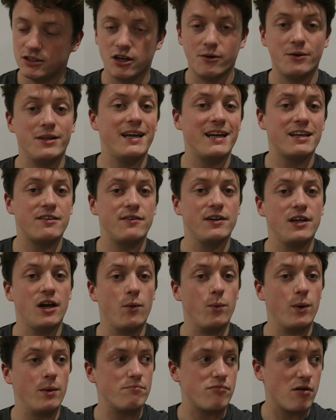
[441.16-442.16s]
So in the next
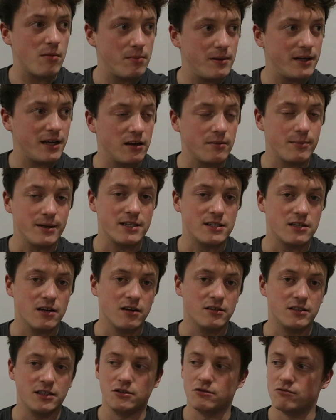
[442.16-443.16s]
video, we're probably going to be
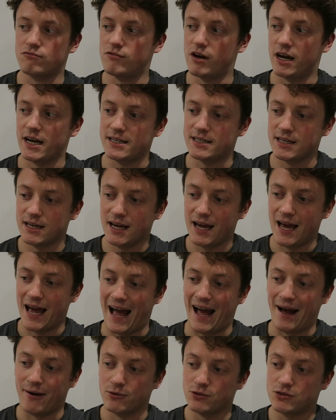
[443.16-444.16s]
starting to write
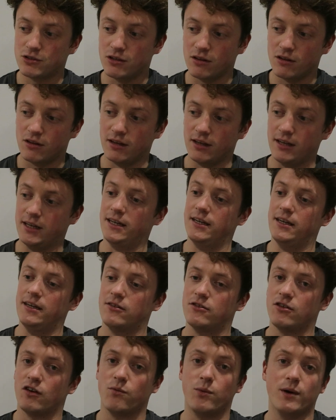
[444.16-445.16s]
out the
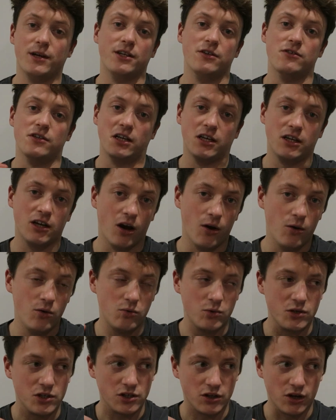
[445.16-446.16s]
software using
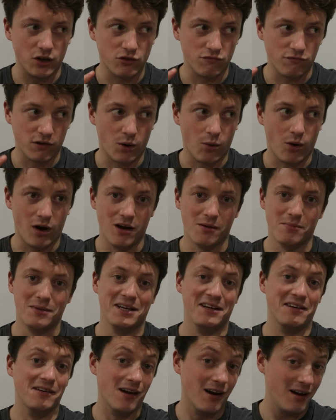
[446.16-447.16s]
code, which is going to require
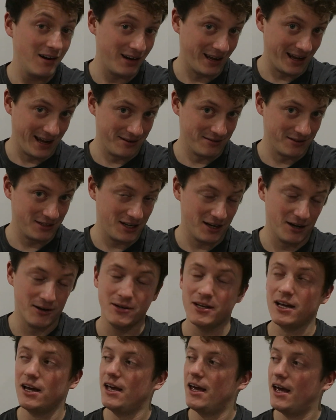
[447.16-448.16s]
me learning how to
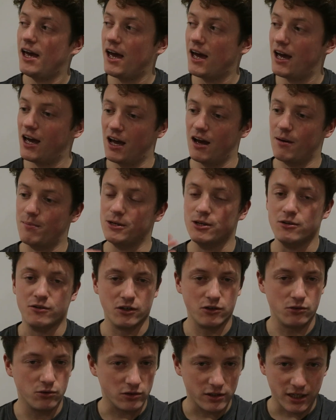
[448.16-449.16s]
code, uh, be
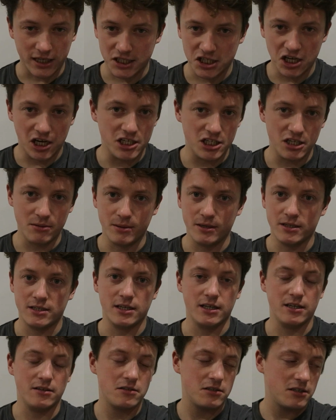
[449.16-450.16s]
using tools like
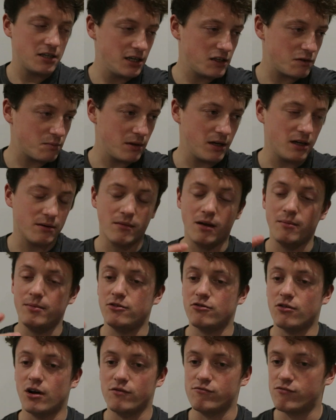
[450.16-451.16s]
ChatGPT to teach me and maybe
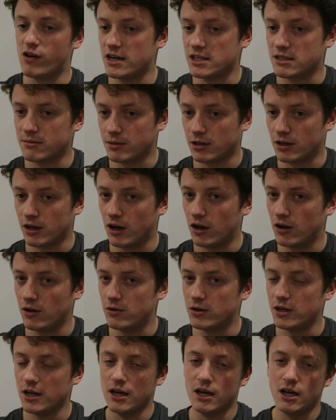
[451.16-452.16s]
try and write some of the
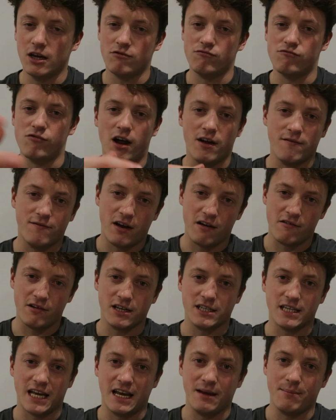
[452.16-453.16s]
code, write
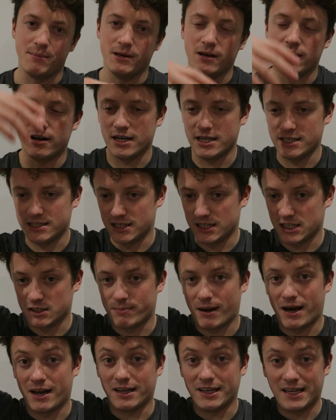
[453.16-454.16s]
various APIs and
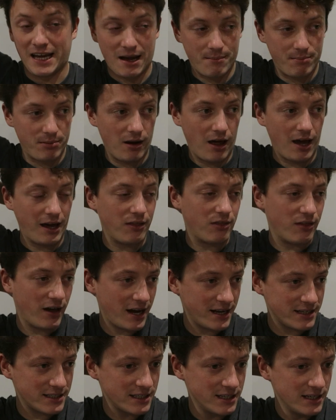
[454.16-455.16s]
expand the app like
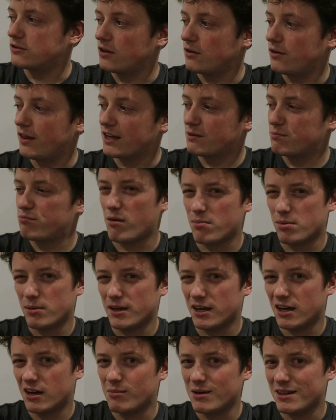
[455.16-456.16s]
that. So that's
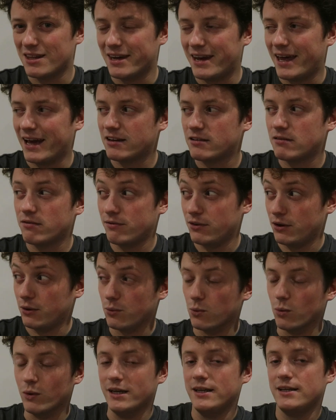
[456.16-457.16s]
probably going to be the next
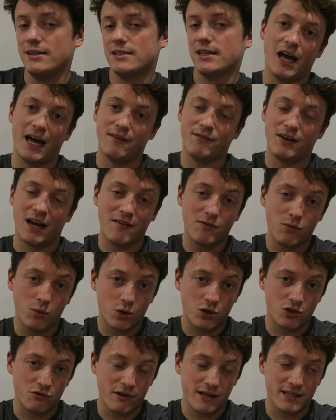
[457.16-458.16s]
few weeks. And if you haven't
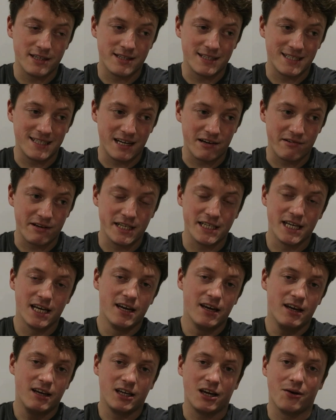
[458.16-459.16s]
watched the rest of the series,
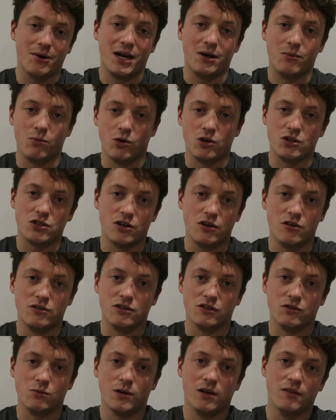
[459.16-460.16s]
go ahead and watch
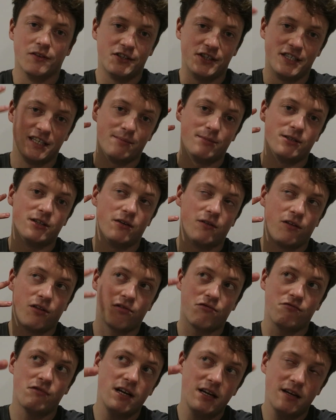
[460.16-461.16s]
those as well. This is episode
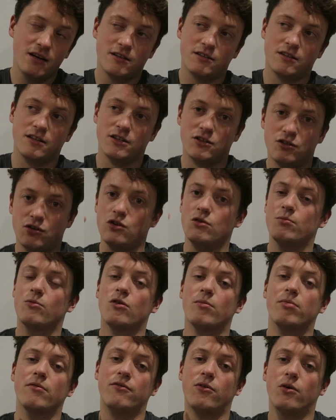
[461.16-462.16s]
three, so there's two
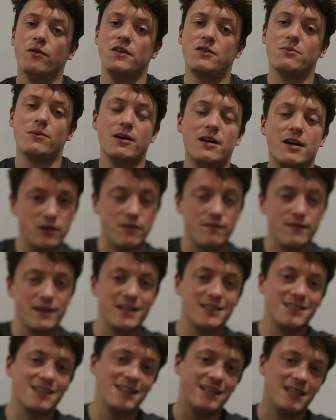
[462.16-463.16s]
more before this one. Don't
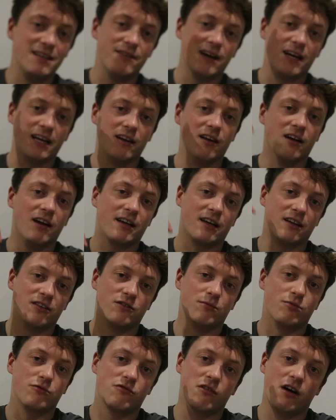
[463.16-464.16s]
forget to leave a like
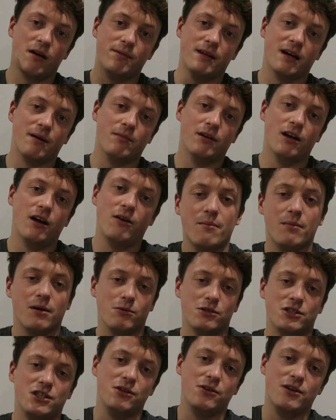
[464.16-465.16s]
and subscribe down below. But I
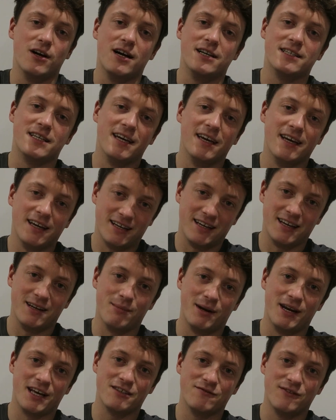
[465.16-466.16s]
will see you guys
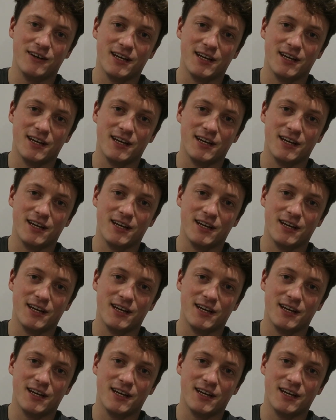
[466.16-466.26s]
in my next